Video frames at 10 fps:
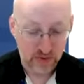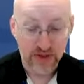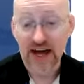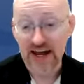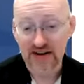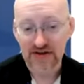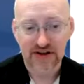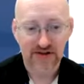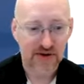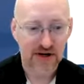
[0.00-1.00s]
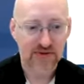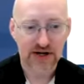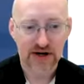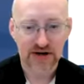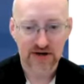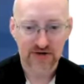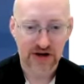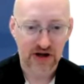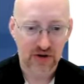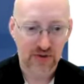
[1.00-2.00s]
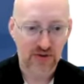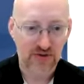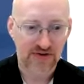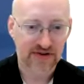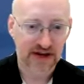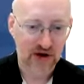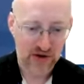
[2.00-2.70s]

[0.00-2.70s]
headings, a screen reader user can go through and say,